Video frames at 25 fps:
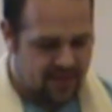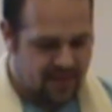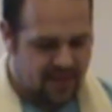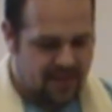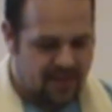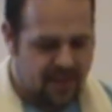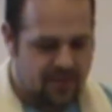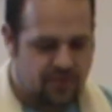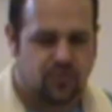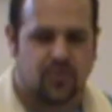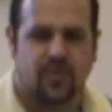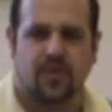
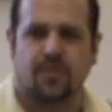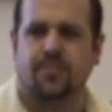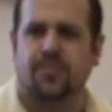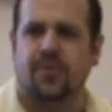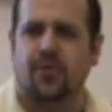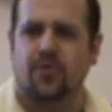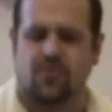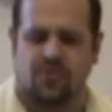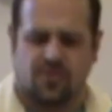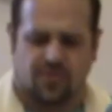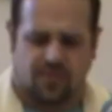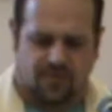As we
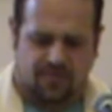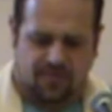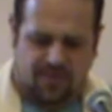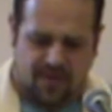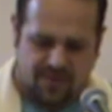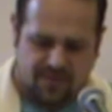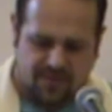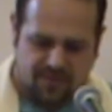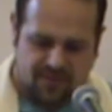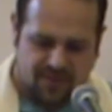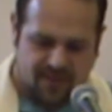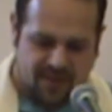approached the
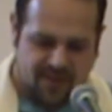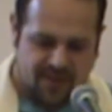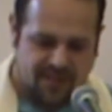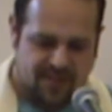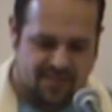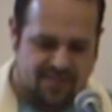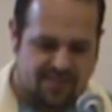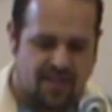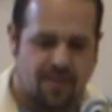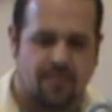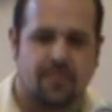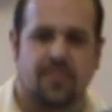restaurant,
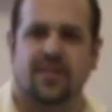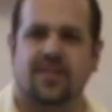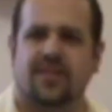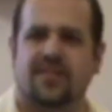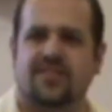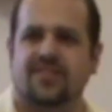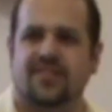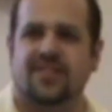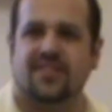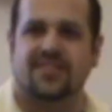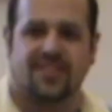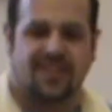I sent
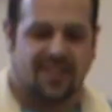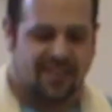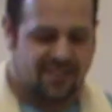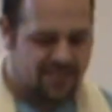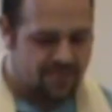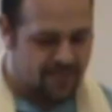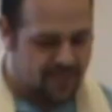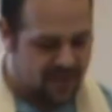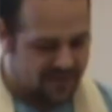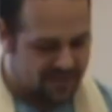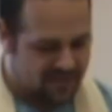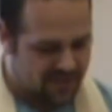Melissa a
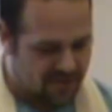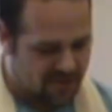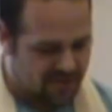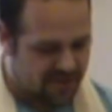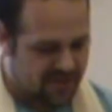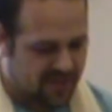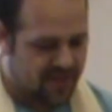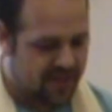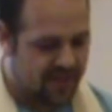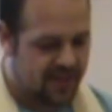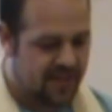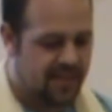text message
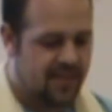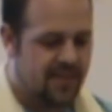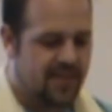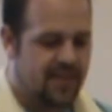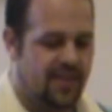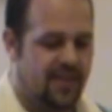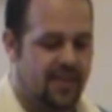saying,